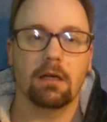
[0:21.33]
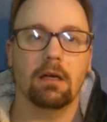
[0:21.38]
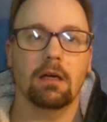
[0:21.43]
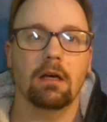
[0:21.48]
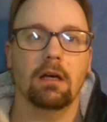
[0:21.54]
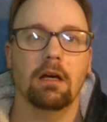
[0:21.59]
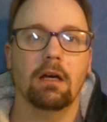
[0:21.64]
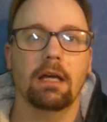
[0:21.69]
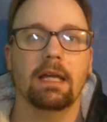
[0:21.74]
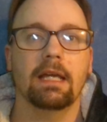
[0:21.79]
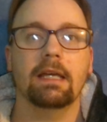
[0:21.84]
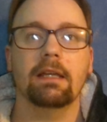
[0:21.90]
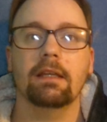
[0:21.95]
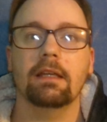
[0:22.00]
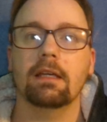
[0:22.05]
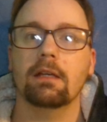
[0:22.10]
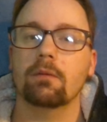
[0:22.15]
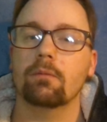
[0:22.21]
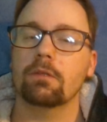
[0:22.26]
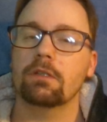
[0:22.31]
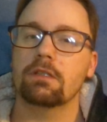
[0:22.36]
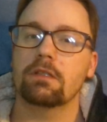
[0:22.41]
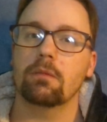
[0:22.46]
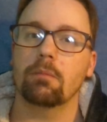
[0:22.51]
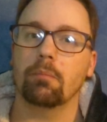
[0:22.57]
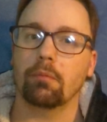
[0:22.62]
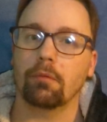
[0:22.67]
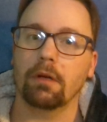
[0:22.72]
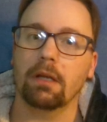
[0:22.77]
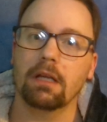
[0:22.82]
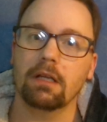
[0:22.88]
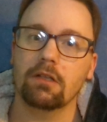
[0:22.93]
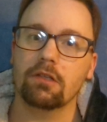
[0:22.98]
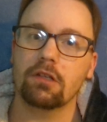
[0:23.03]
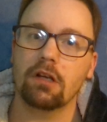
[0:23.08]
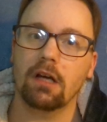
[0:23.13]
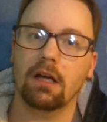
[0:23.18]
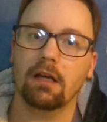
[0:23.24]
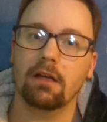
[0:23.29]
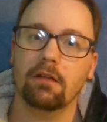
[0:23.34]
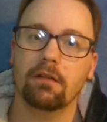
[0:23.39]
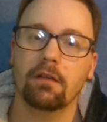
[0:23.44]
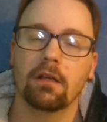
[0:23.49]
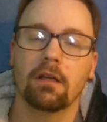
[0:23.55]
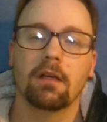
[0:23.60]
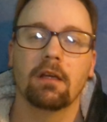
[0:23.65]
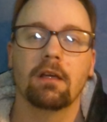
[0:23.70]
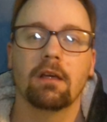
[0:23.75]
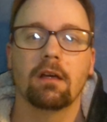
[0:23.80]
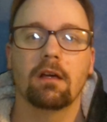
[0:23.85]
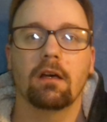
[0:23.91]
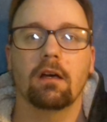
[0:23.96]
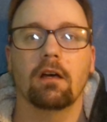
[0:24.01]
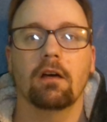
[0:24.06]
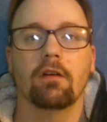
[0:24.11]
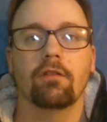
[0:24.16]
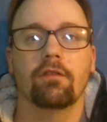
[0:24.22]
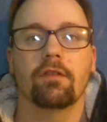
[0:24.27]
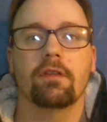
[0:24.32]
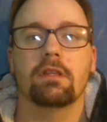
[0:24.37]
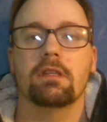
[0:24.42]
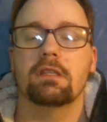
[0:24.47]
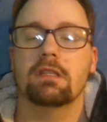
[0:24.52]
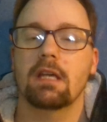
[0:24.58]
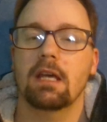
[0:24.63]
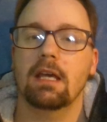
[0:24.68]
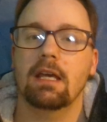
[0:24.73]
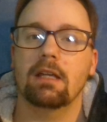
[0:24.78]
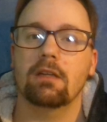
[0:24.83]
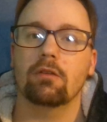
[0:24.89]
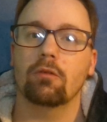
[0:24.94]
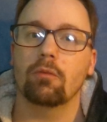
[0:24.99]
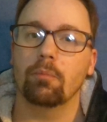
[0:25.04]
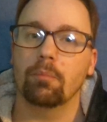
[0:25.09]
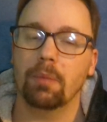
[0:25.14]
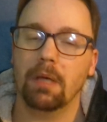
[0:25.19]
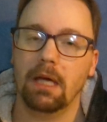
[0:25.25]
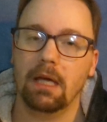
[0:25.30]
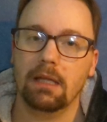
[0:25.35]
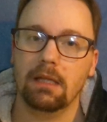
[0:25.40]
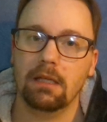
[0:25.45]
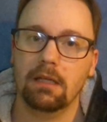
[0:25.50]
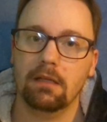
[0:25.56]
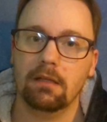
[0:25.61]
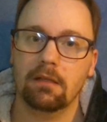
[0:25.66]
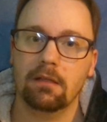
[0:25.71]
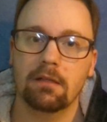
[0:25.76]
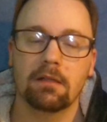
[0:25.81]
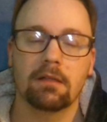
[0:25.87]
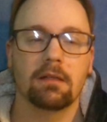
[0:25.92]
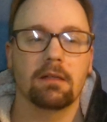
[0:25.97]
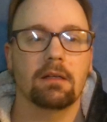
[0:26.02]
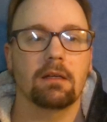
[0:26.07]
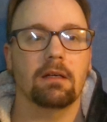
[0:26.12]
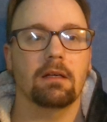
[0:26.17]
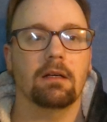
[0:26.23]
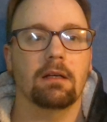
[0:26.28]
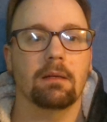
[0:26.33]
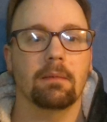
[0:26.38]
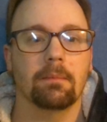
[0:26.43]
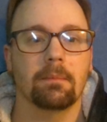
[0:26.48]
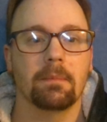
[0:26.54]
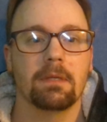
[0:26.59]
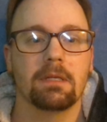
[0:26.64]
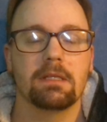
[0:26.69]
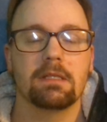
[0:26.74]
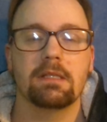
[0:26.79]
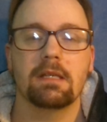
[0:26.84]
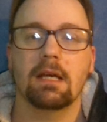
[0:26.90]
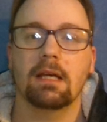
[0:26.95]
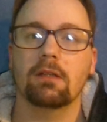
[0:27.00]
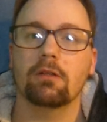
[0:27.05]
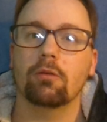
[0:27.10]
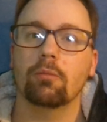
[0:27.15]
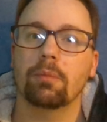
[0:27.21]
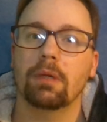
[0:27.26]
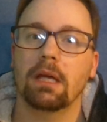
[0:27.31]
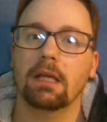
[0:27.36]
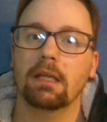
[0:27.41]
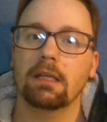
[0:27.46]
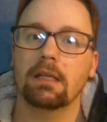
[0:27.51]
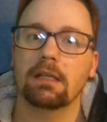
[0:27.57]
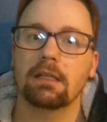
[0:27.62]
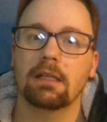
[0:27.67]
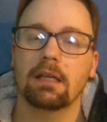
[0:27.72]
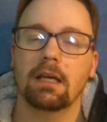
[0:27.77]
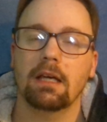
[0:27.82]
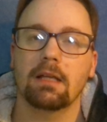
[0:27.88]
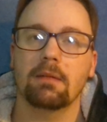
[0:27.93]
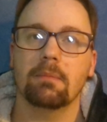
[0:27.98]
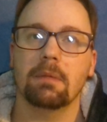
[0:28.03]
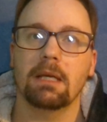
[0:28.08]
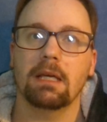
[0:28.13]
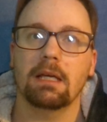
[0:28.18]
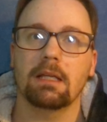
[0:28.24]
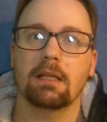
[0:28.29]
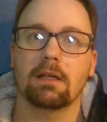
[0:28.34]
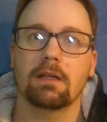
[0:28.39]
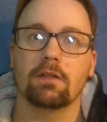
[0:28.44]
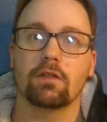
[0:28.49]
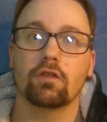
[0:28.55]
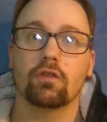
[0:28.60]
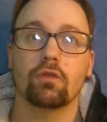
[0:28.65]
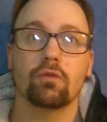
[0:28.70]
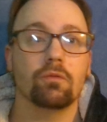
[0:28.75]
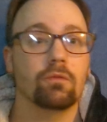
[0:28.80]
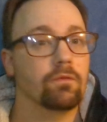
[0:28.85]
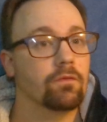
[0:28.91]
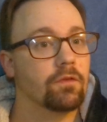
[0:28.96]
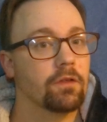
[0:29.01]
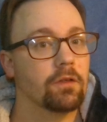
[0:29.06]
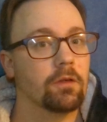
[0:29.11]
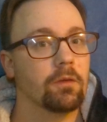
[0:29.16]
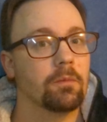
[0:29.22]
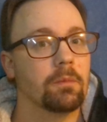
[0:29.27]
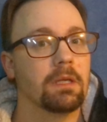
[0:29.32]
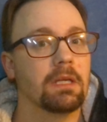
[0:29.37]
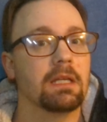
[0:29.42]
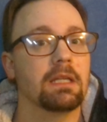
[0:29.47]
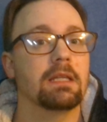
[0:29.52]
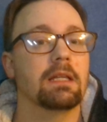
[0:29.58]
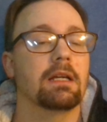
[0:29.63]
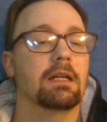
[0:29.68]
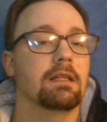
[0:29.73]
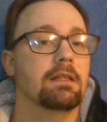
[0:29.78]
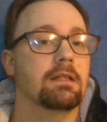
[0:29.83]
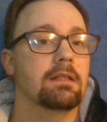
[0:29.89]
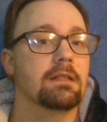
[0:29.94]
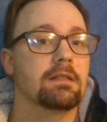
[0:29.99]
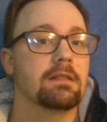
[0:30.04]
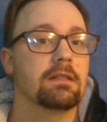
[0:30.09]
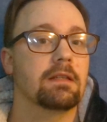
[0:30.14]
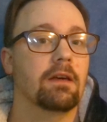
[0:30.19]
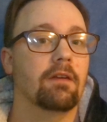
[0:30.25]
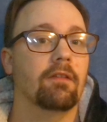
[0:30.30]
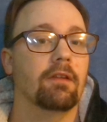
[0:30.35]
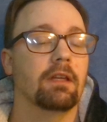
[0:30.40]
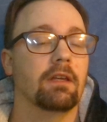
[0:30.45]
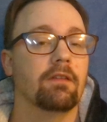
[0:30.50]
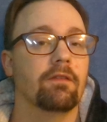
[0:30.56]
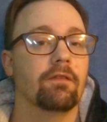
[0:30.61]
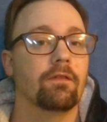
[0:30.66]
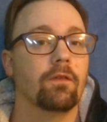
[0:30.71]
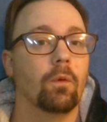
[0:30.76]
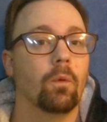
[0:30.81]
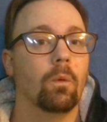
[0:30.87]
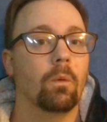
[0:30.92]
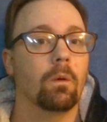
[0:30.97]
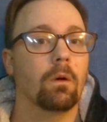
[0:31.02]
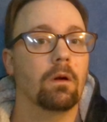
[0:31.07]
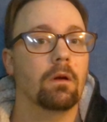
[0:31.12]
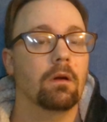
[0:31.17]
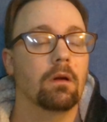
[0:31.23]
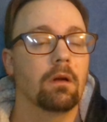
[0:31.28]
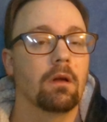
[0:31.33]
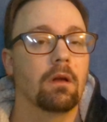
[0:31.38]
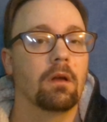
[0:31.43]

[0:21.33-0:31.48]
Uh, Alien was the brainchild of Dan O'Bannon. Um, Dan O'Bannon had made a student film in 1970 four